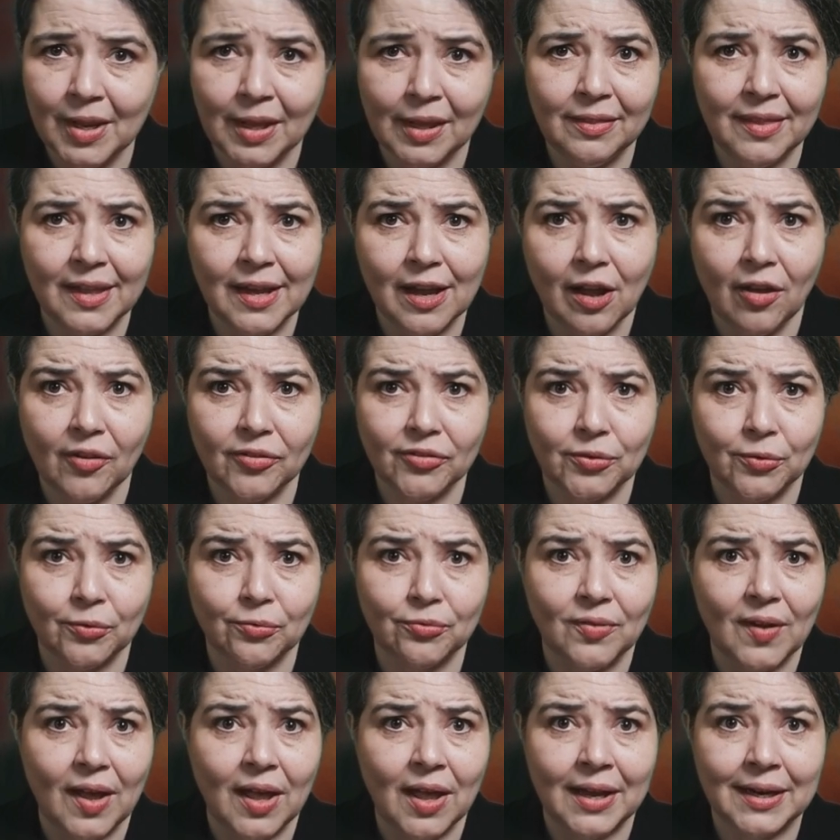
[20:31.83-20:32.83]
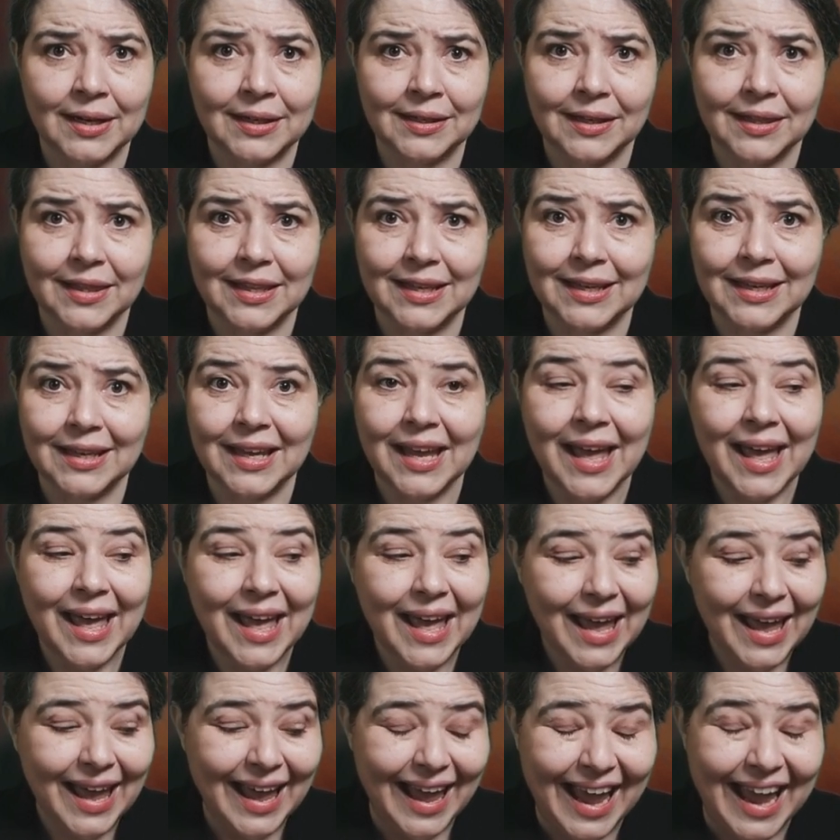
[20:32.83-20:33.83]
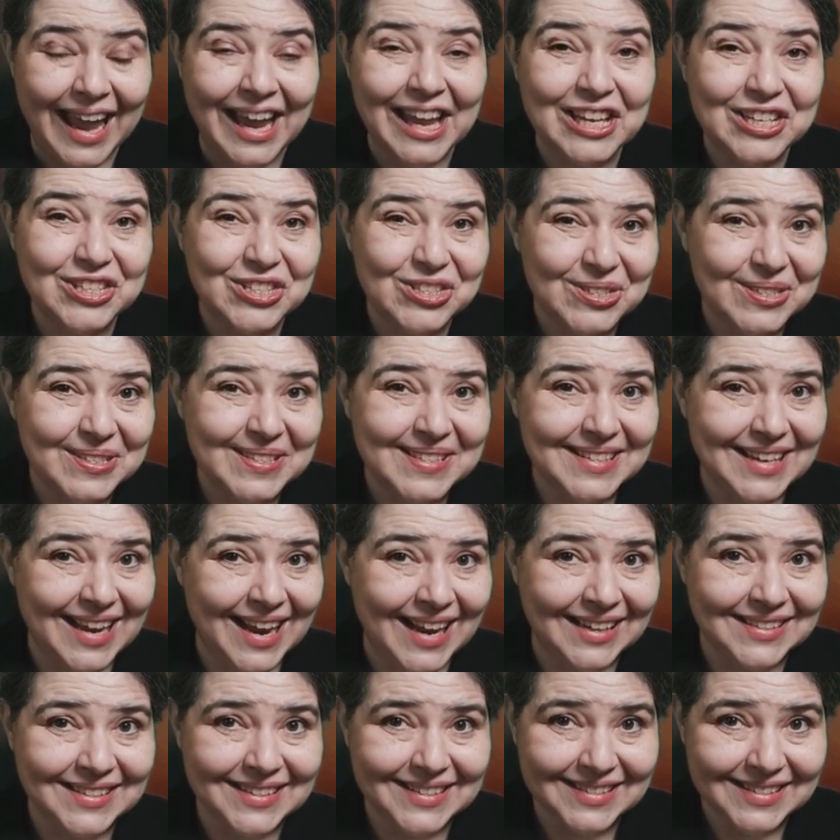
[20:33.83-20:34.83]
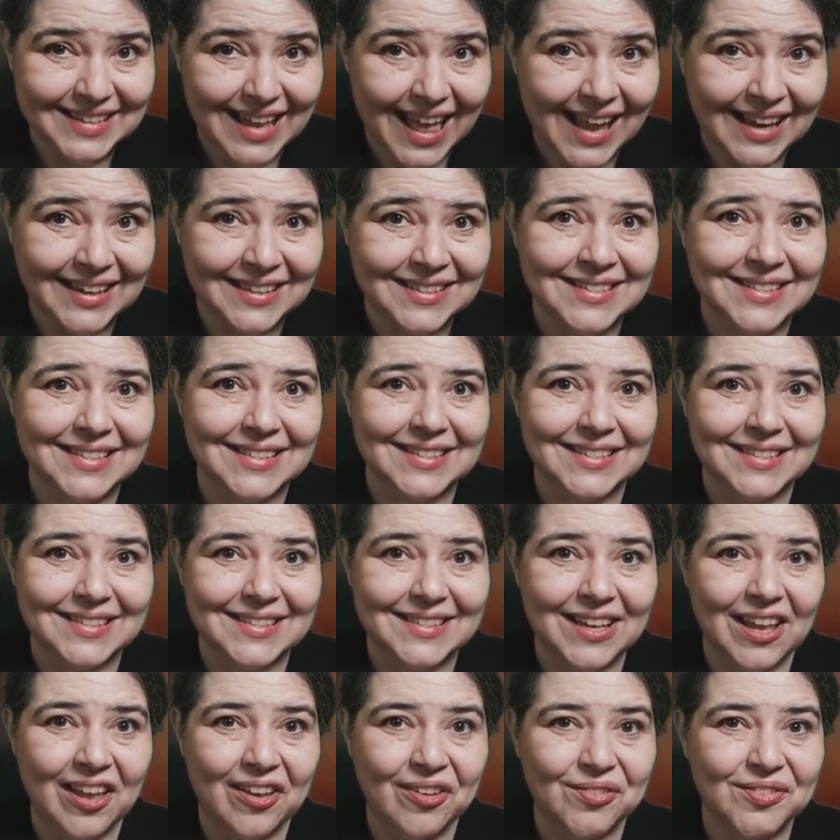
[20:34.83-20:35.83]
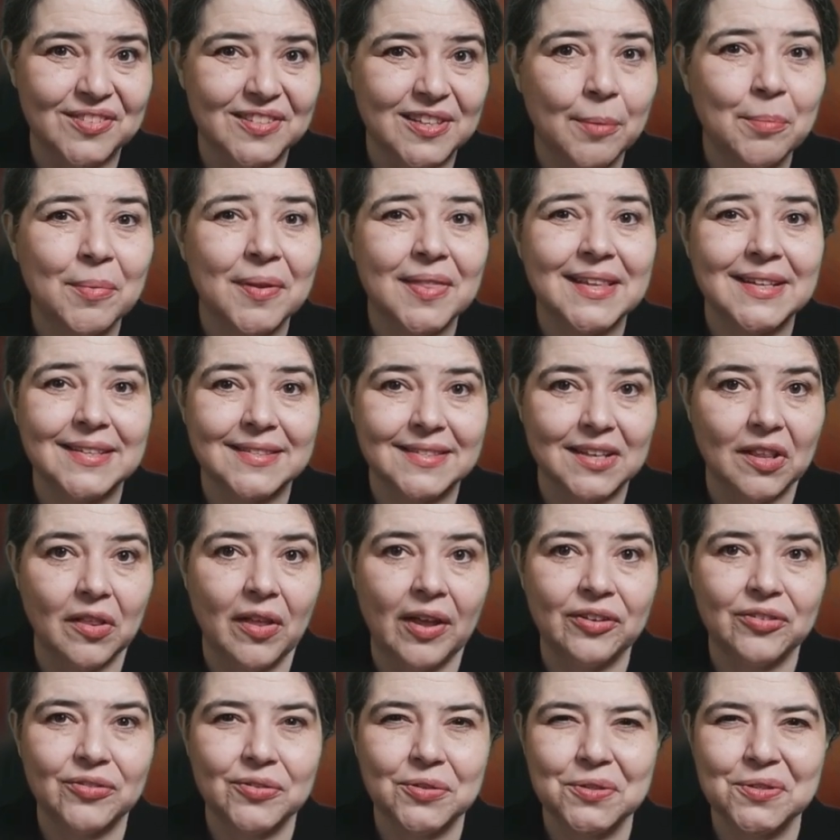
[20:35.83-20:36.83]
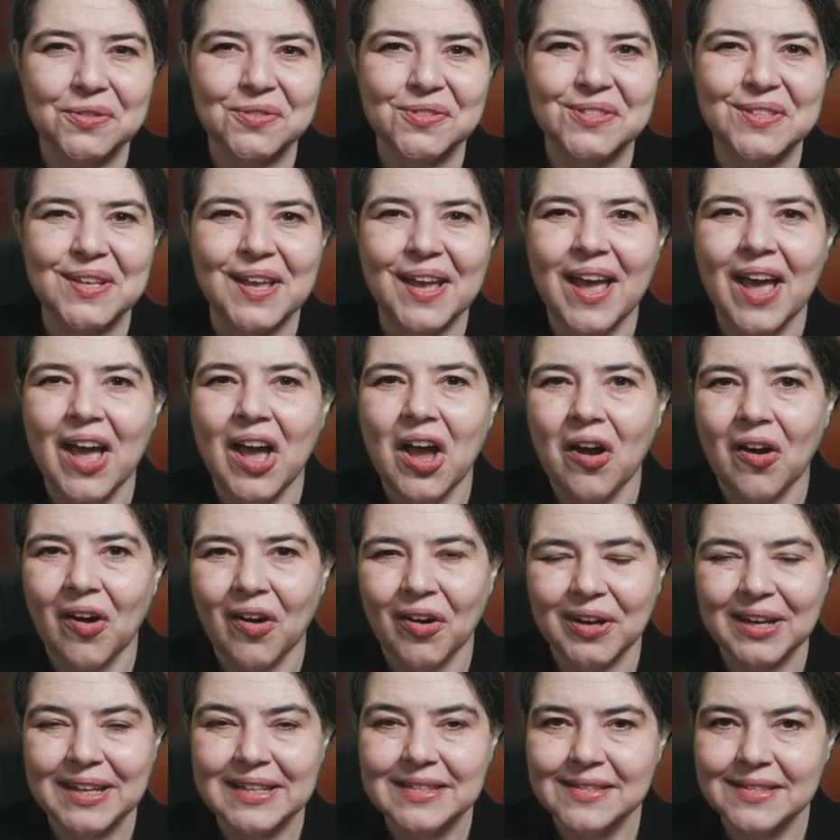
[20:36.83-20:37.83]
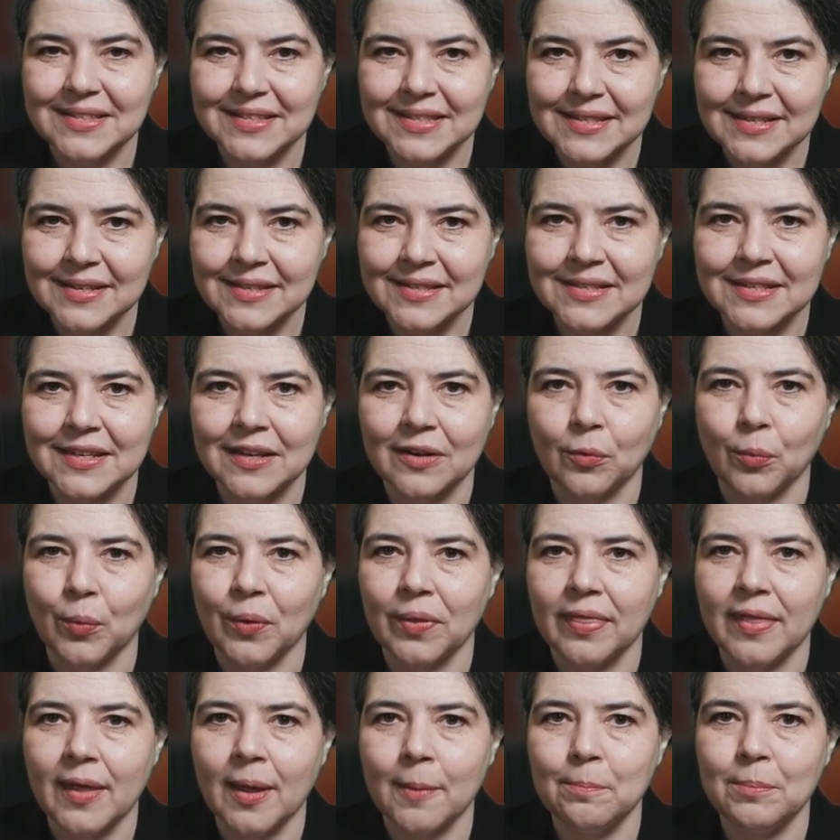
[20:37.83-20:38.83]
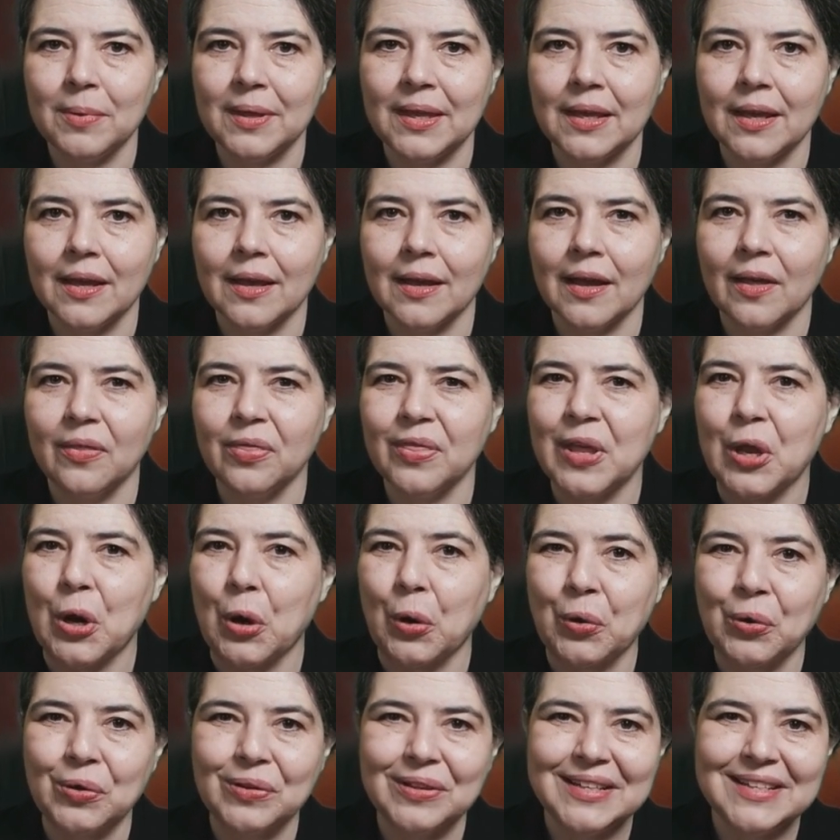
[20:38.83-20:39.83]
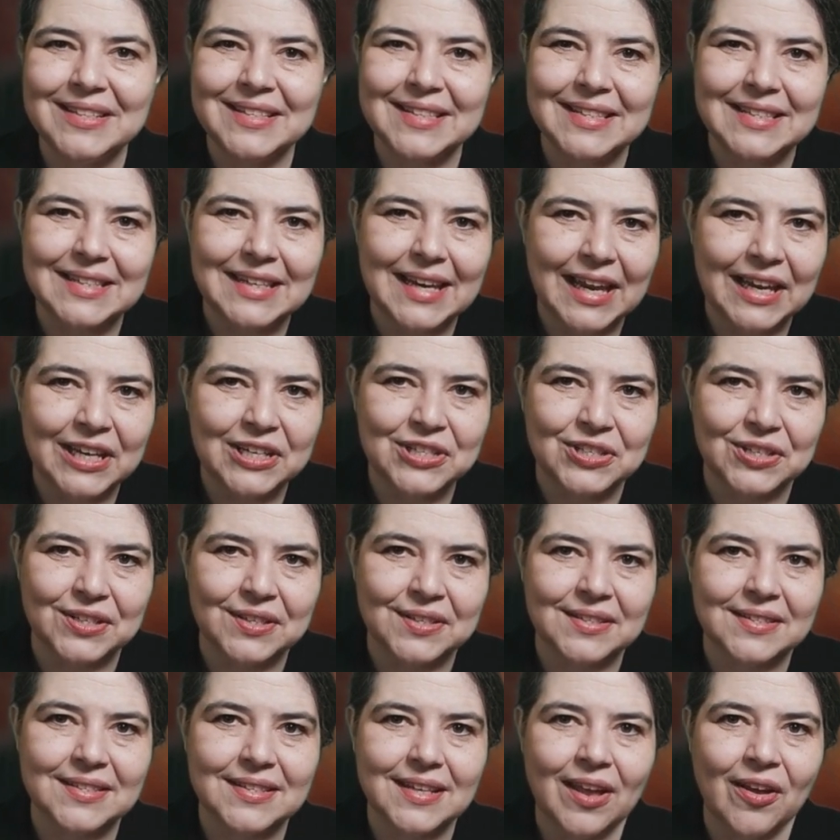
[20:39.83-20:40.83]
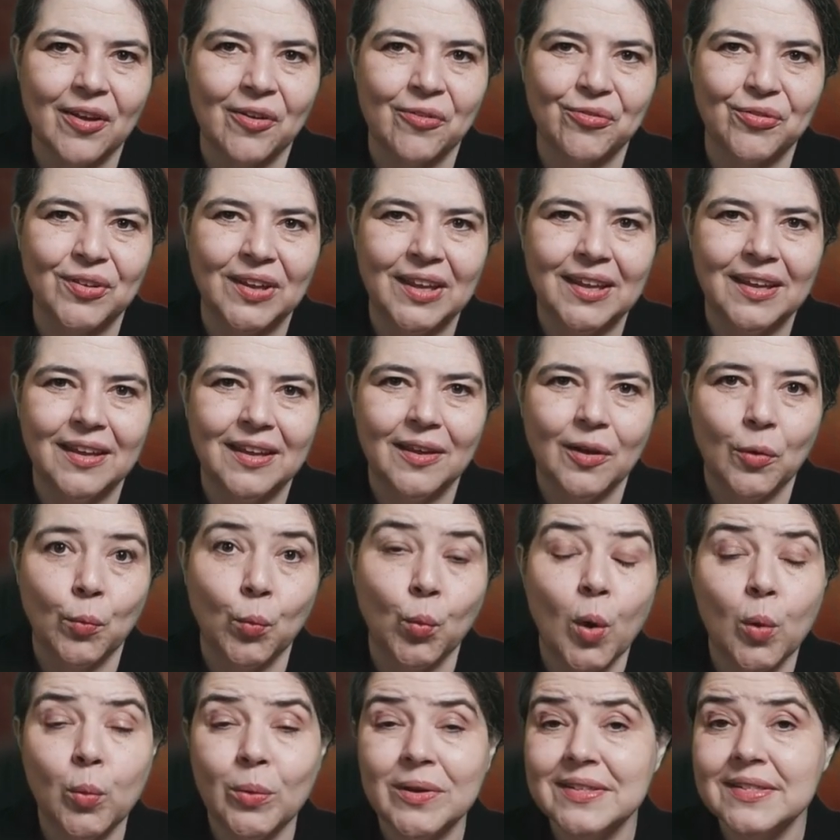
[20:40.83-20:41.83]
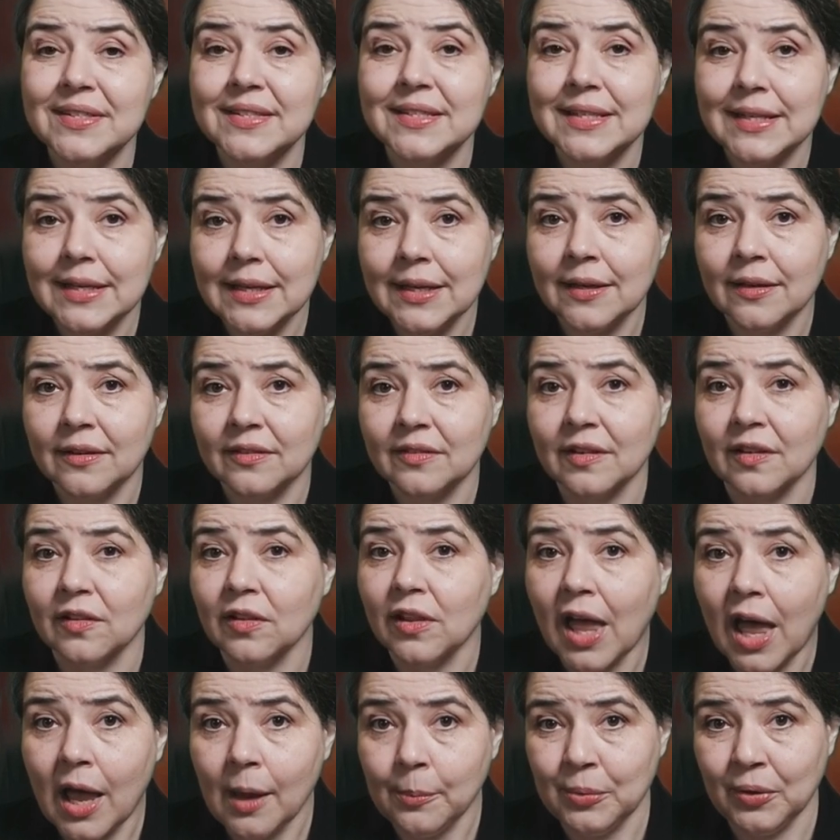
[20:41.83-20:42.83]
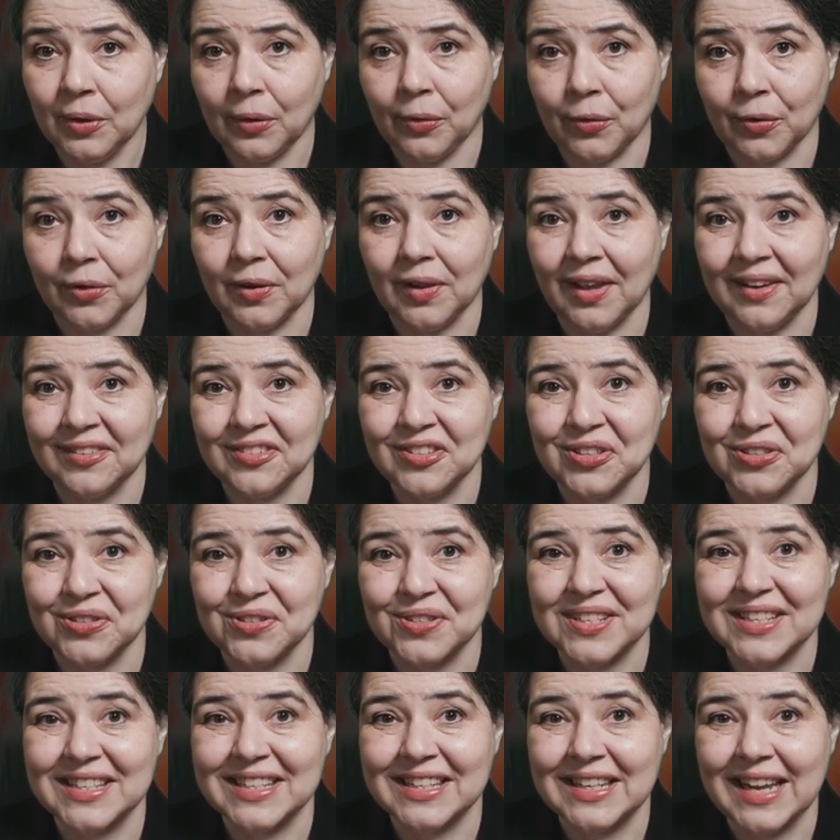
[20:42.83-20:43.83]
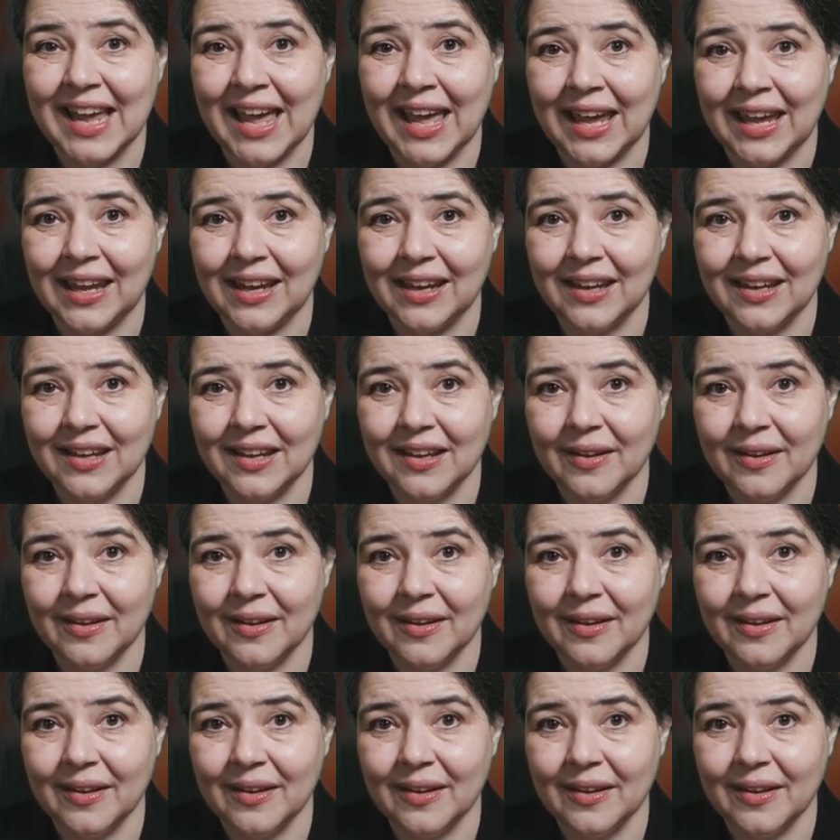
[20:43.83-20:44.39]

They also find the ages and sizes of some of these clusters are consistent with them being the early stages of what we see as globular clusters today.